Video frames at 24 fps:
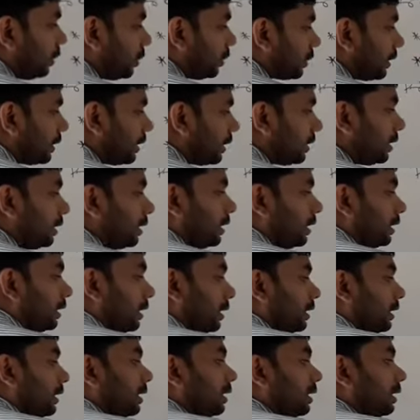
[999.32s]

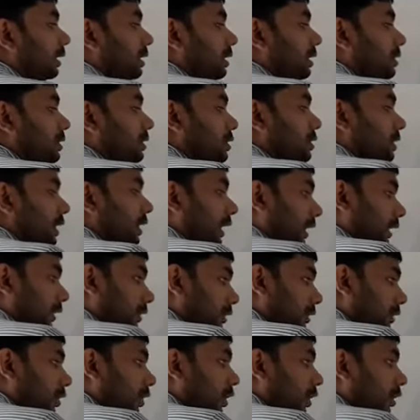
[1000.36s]
Okay, here
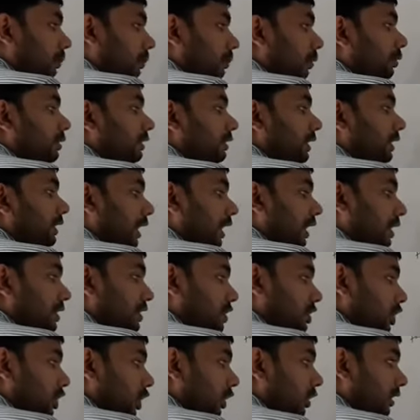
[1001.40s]
ionic compound, they
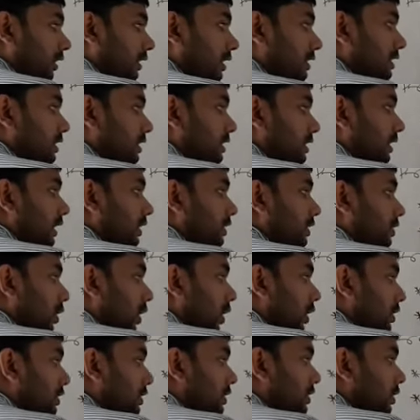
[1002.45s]
are solid state.
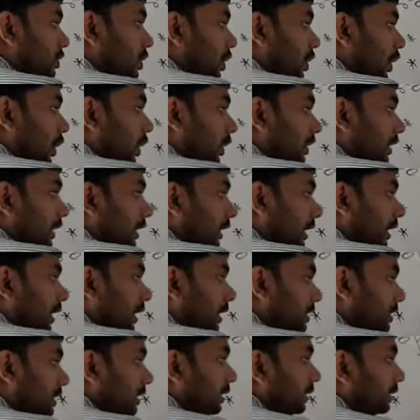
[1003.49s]
On strong
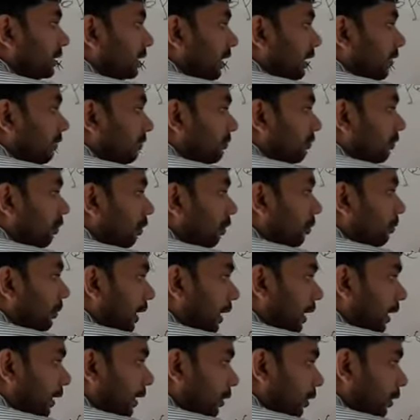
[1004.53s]
heating, they
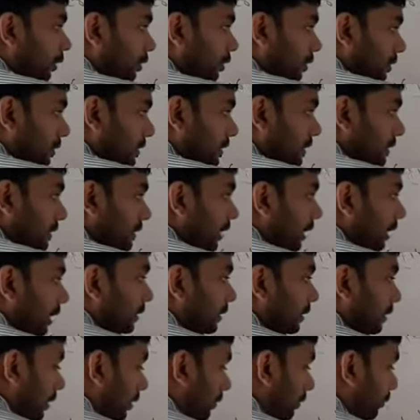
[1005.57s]
form ions.
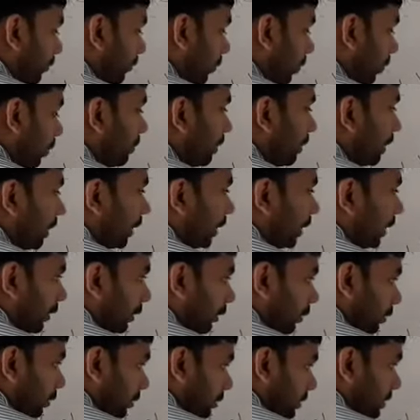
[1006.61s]
They form
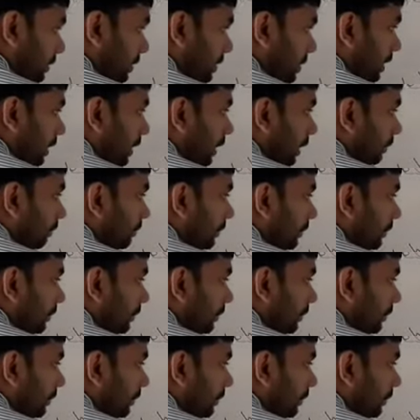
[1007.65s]
ions.